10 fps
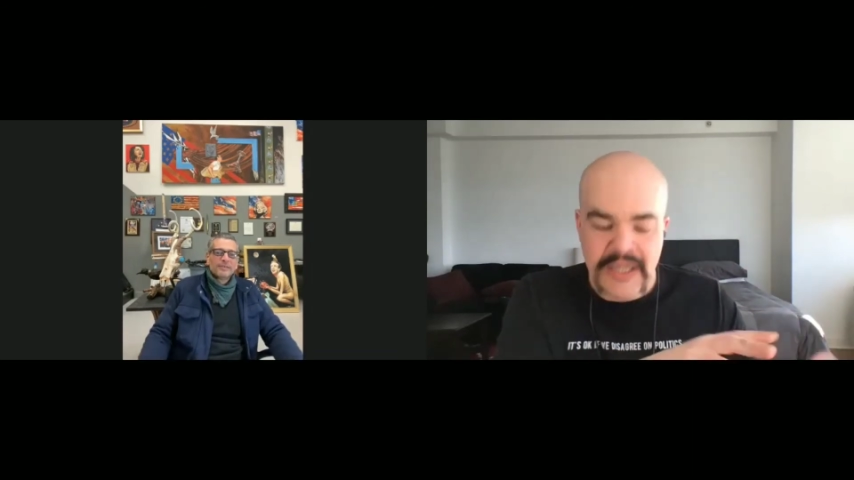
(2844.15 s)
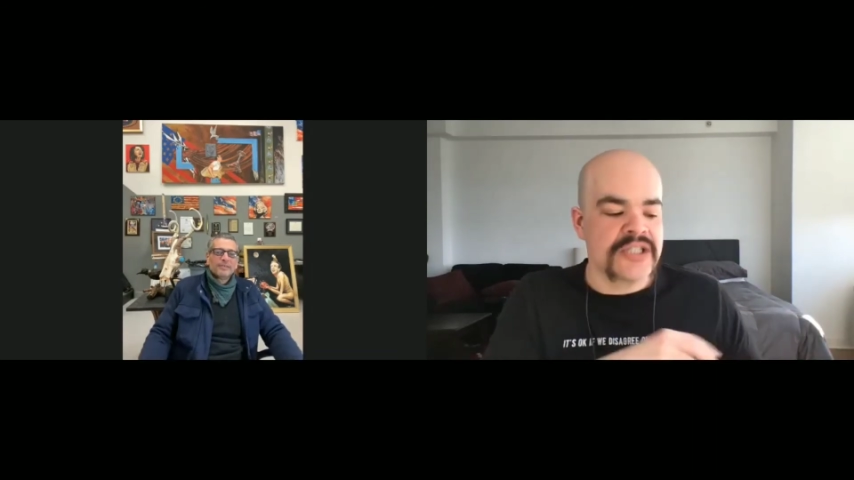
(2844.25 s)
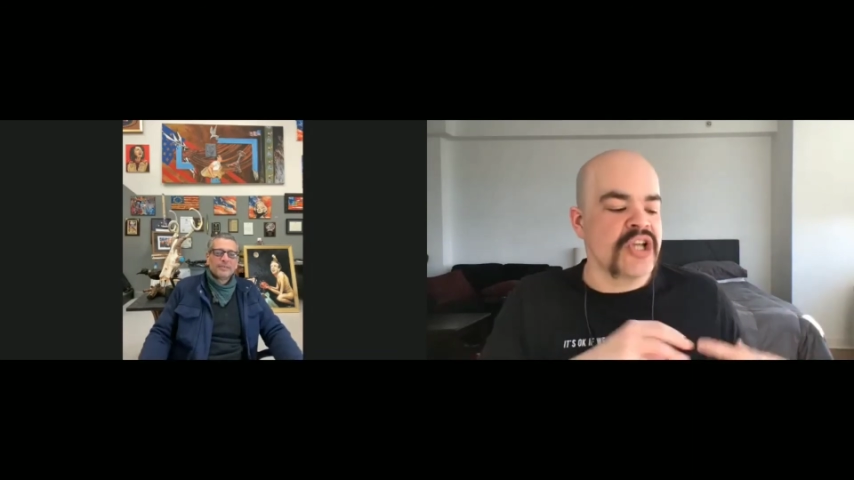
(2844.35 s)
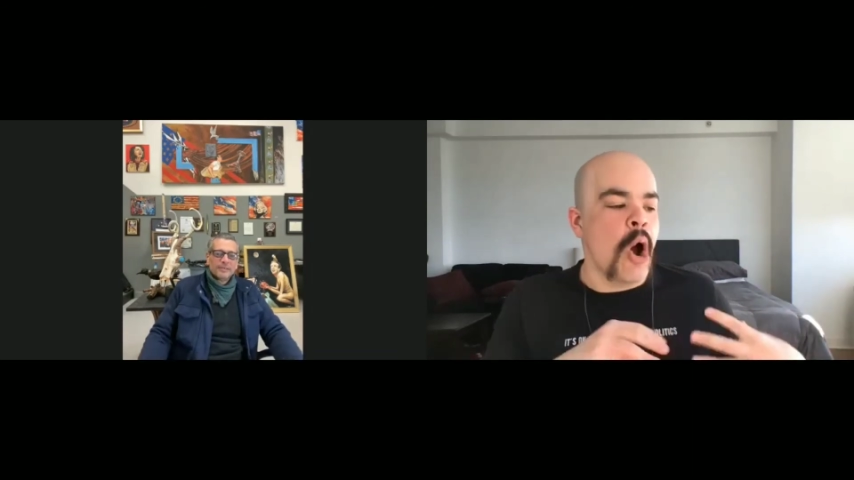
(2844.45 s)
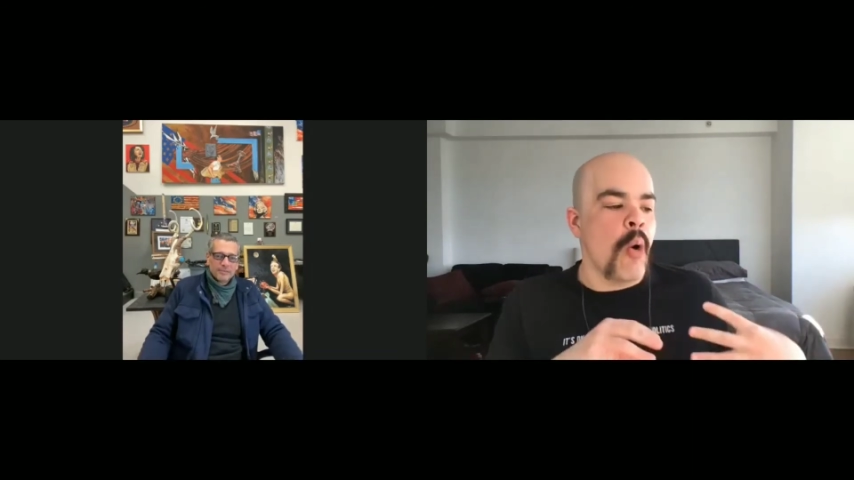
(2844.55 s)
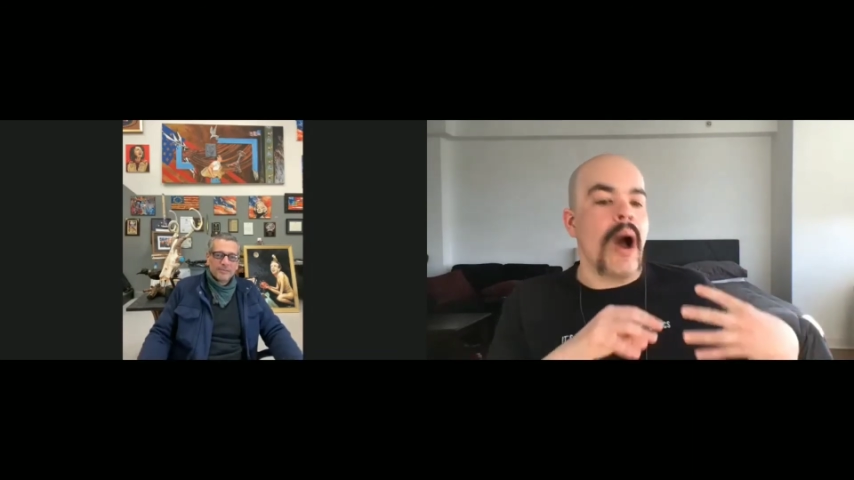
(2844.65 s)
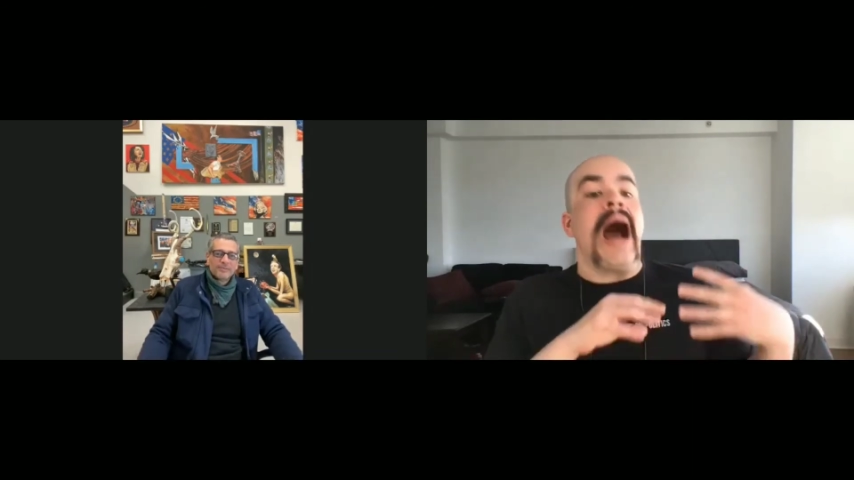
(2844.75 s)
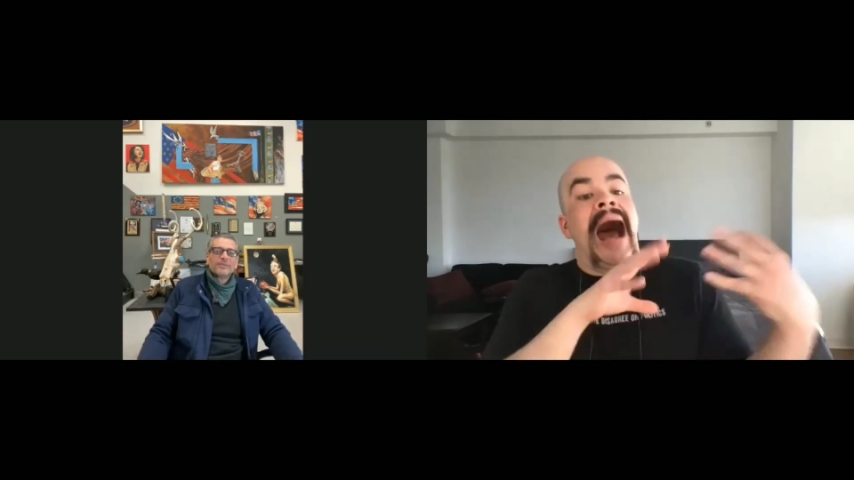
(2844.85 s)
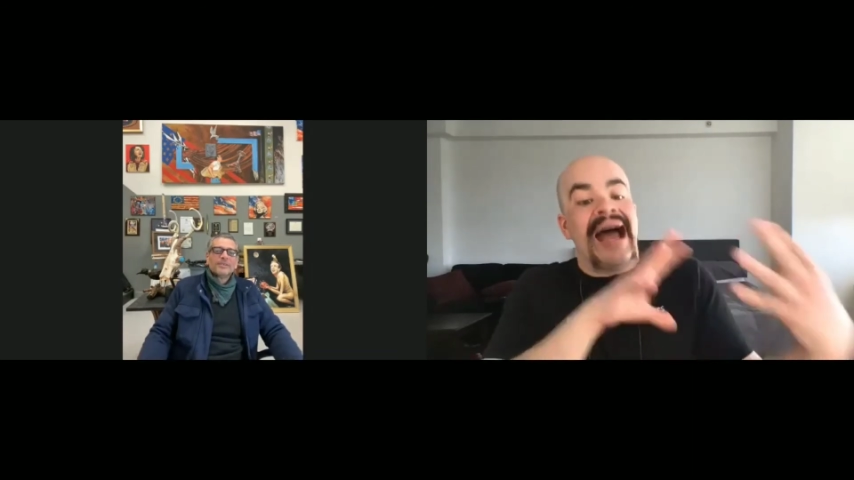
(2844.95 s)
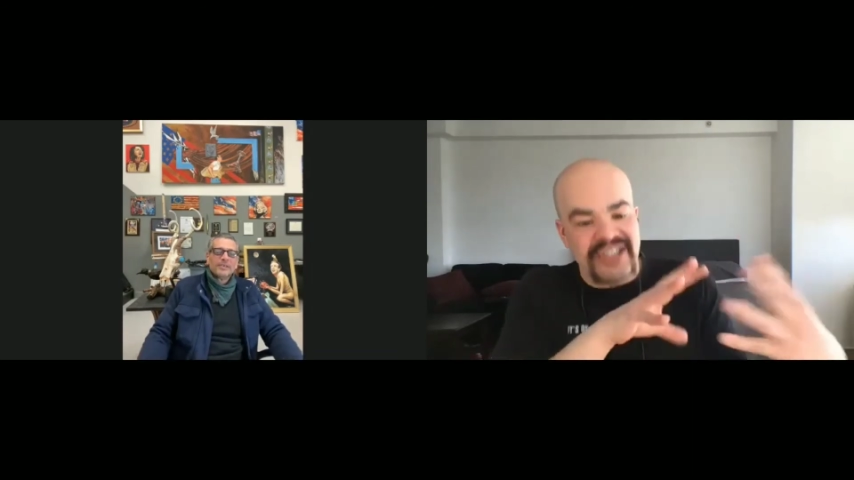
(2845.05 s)
So
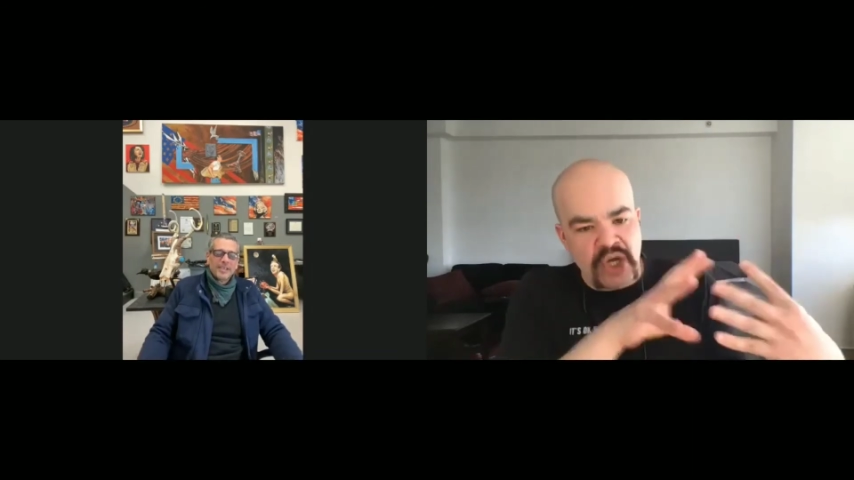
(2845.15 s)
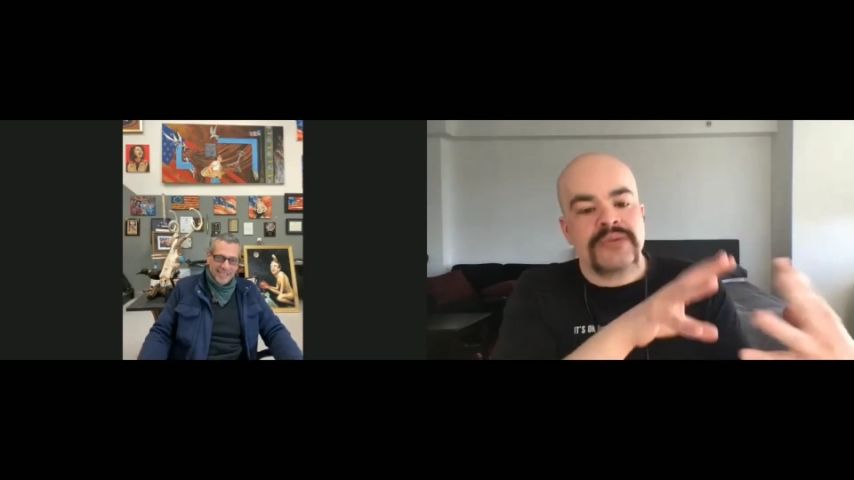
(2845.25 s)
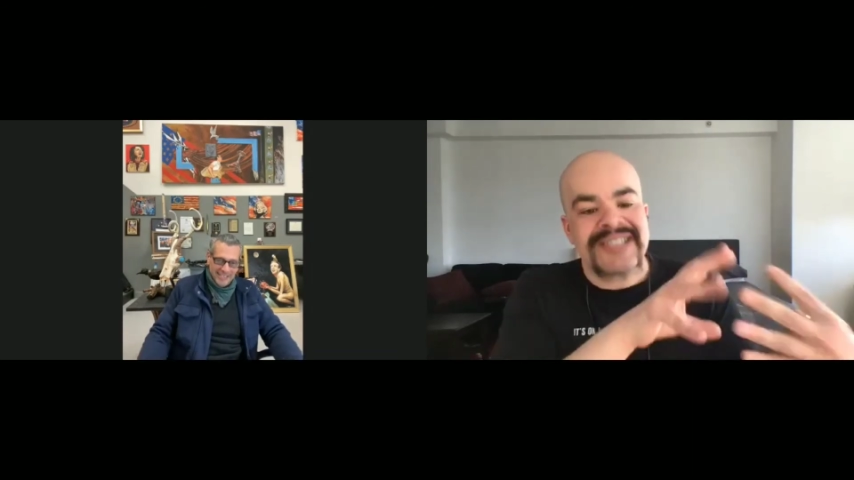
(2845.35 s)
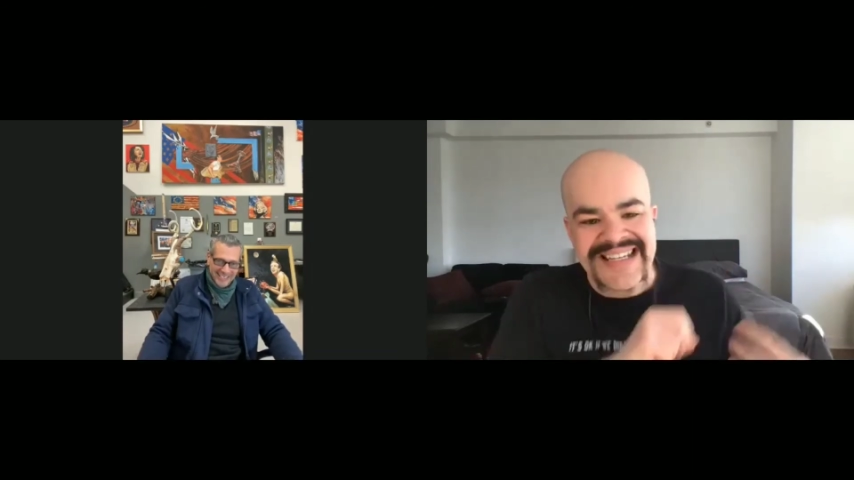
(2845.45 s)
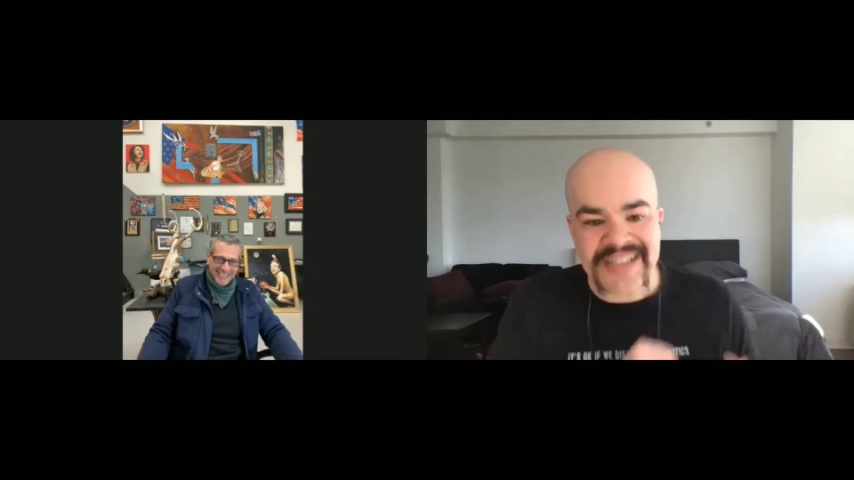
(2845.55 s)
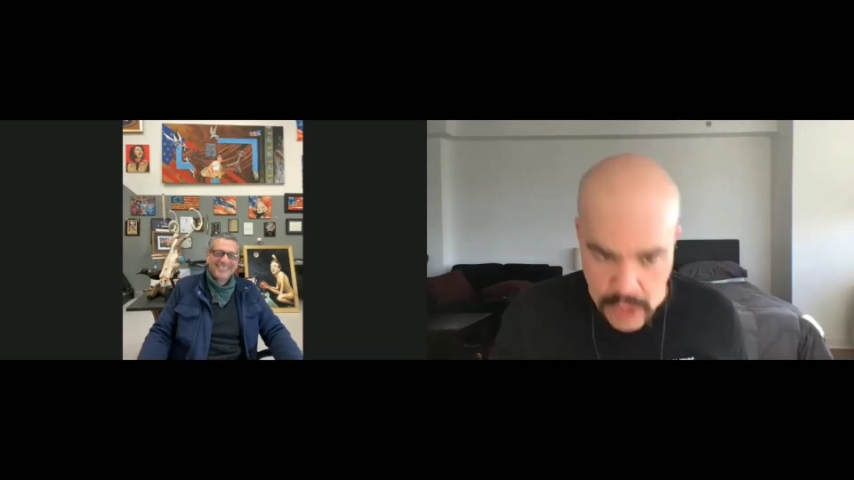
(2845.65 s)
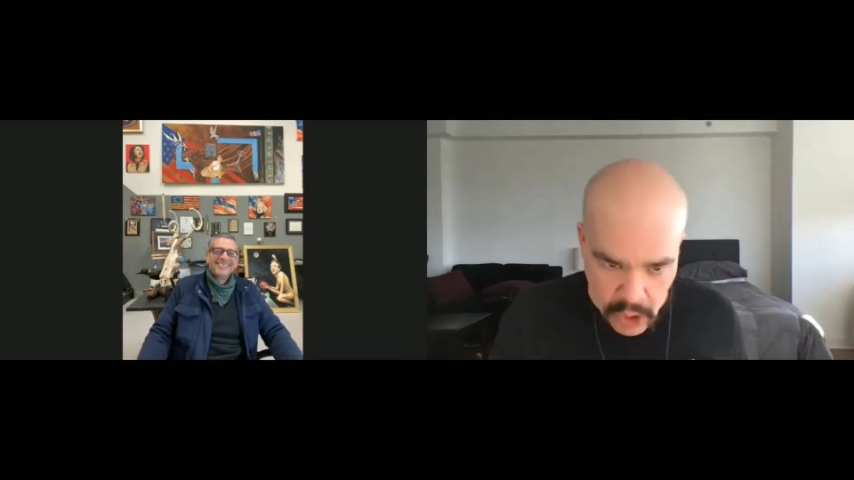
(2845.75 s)
I don't say some